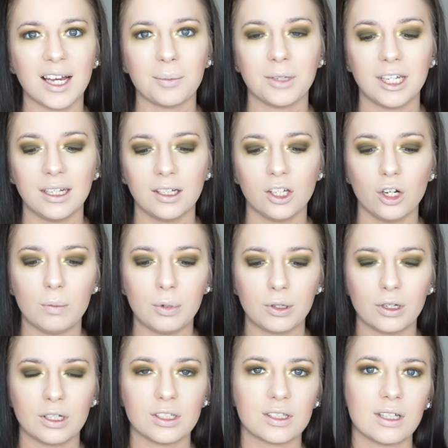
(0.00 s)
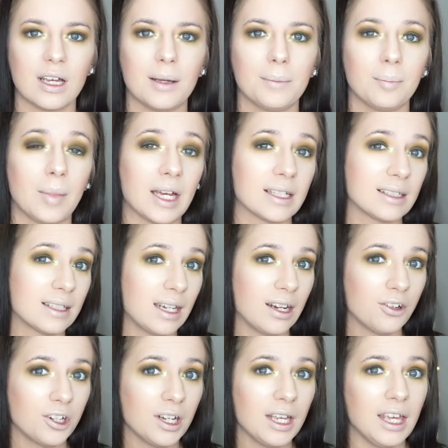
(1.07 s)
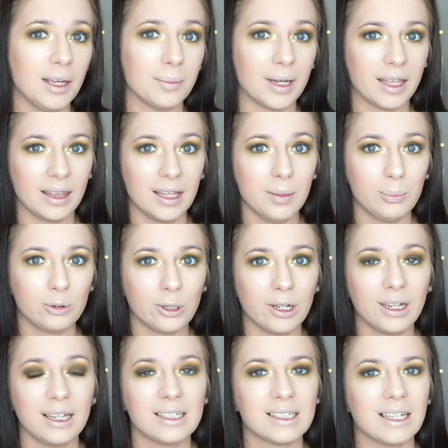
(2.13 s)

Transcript: I'm going to go put on some mascara and my lip product,